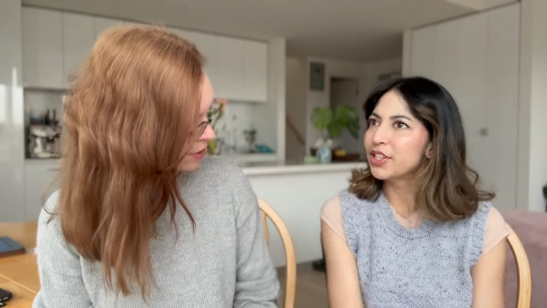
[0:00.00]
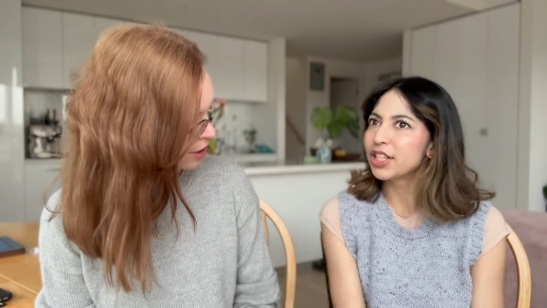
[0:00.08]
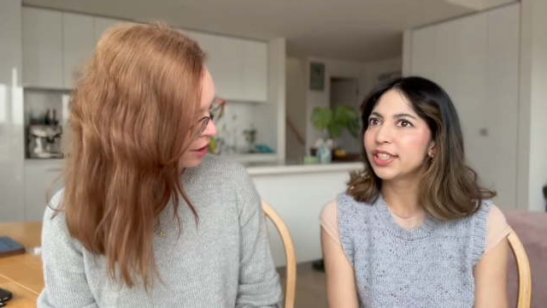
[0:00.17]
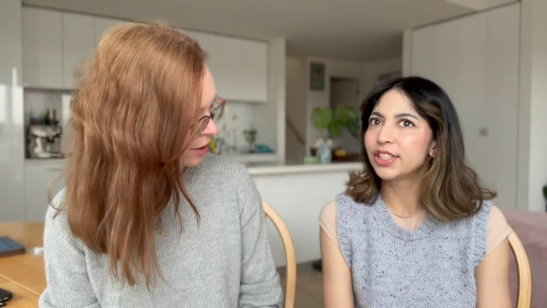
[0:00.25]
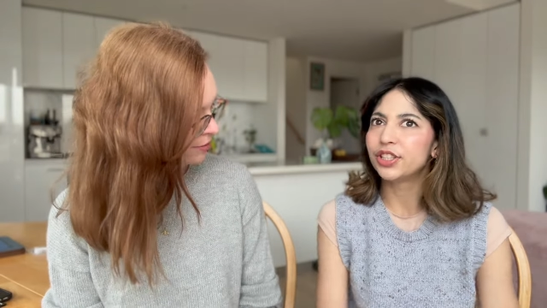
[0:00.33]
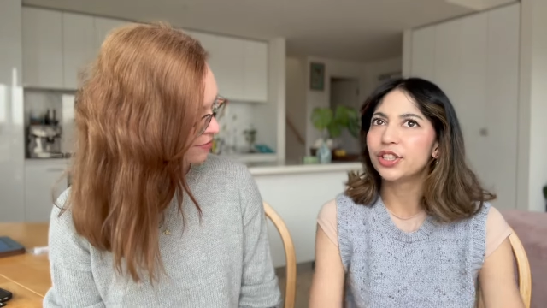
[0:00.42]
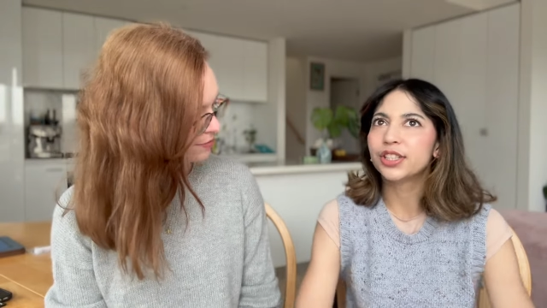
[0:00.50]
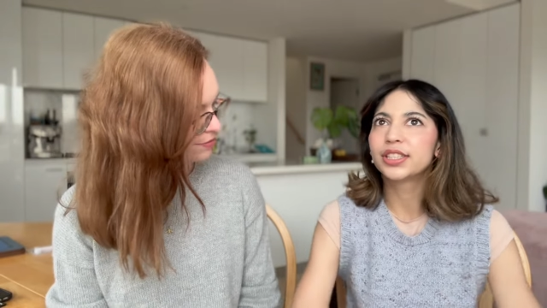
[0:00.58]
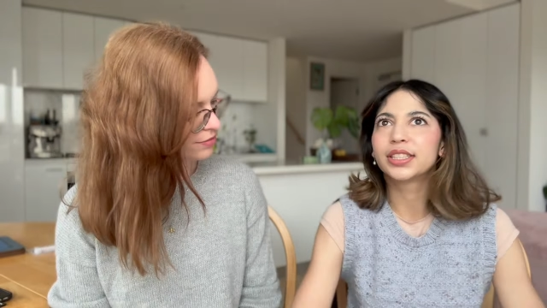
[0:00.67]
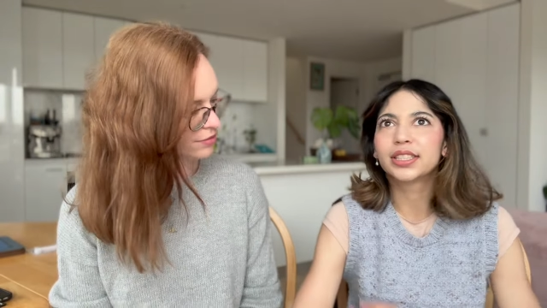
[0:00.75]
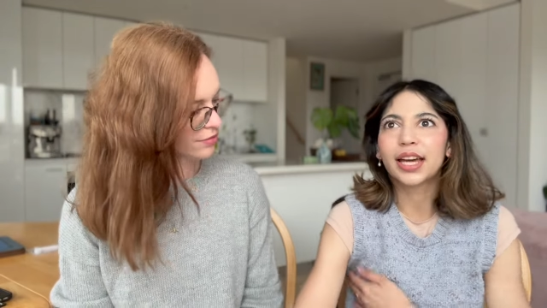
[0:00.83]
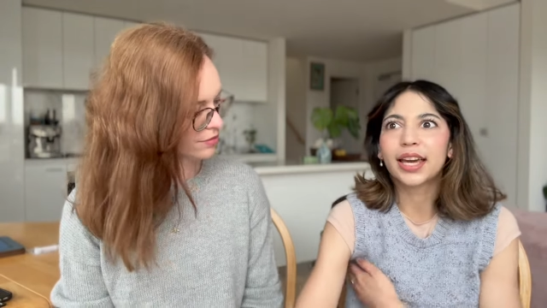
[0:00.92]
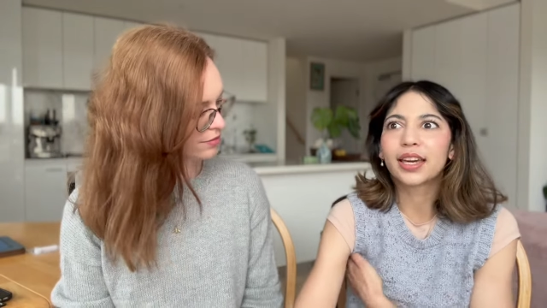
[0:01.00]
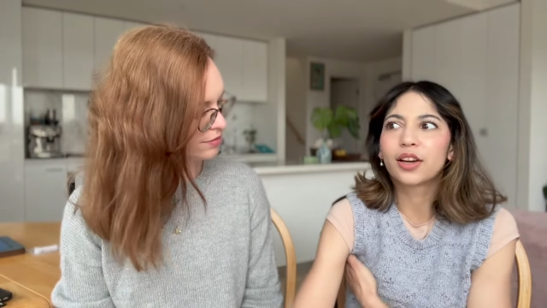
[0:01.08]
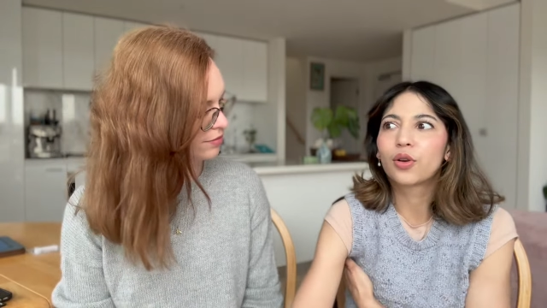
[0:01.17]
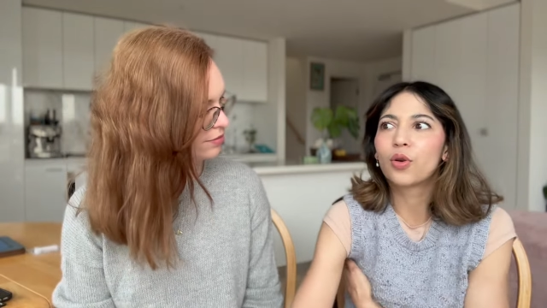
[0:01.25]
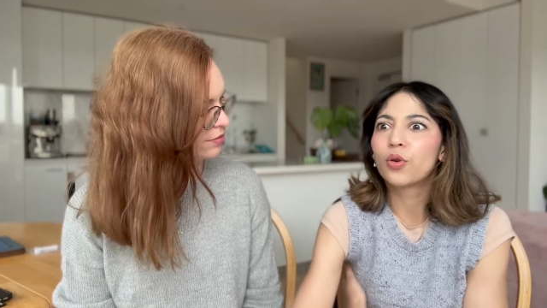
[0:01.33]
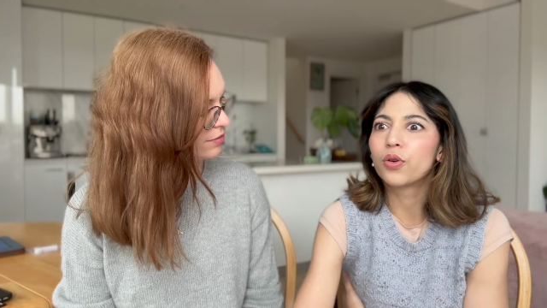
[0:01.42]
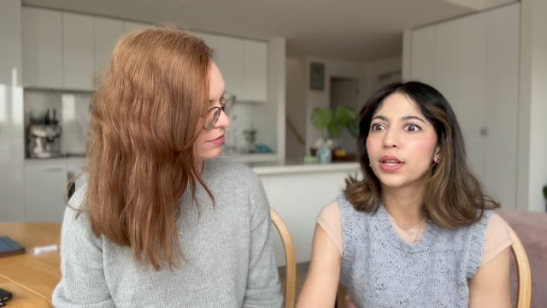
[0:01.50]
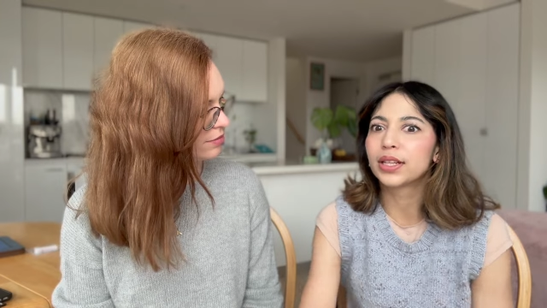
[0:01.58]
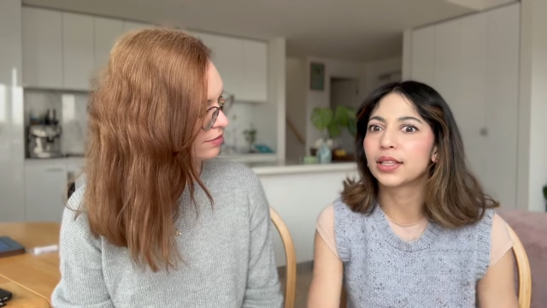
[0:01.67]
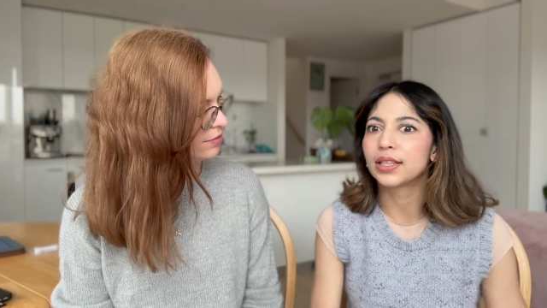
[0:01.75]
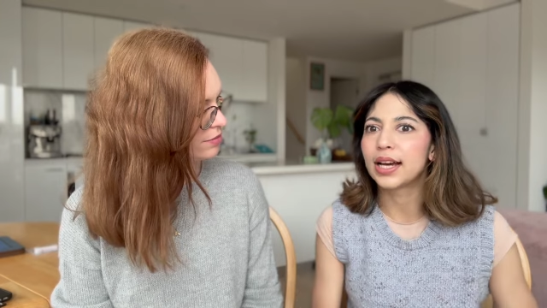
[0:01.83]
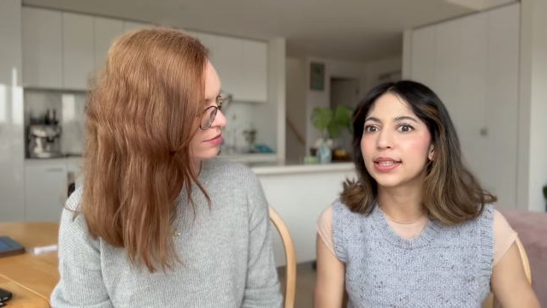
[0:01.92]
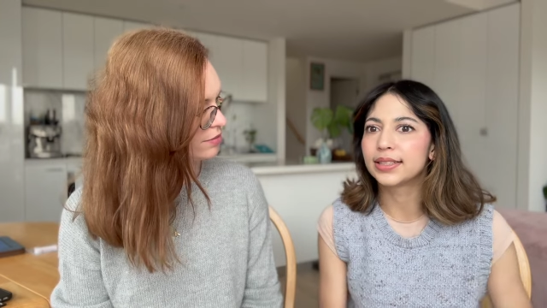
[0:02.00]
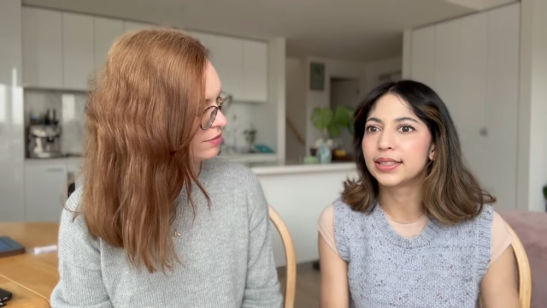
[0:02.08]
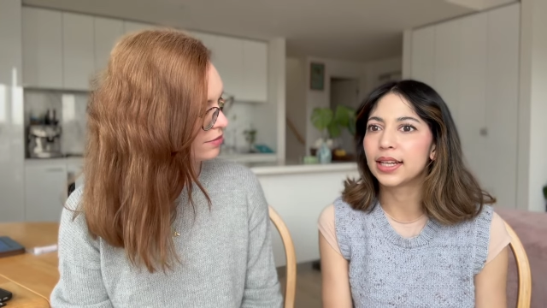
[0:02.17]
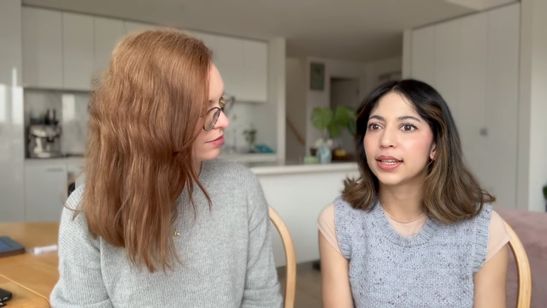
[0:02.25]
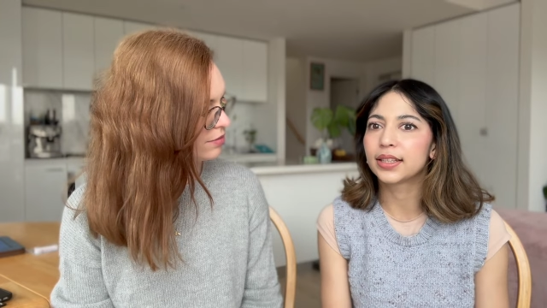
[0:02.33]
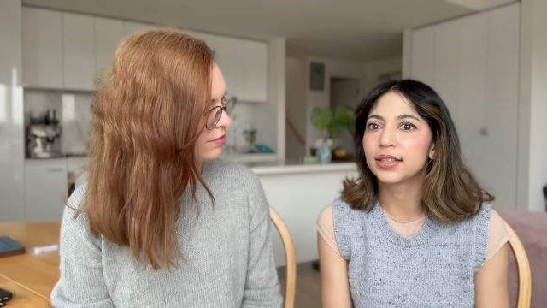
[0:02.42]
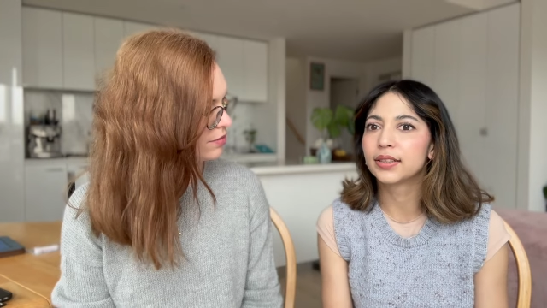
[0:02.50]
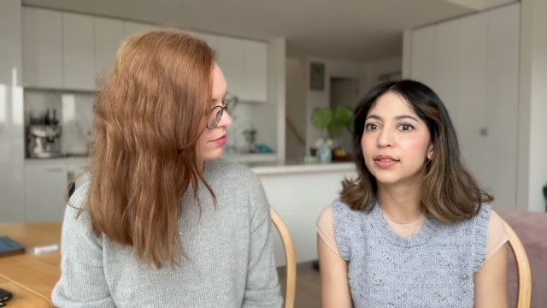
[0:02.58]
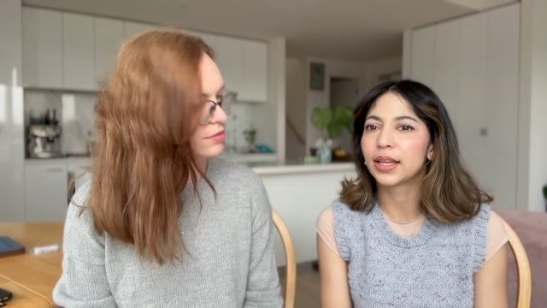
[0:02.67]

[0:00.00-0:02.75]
Speaker 1: just use like corded elastic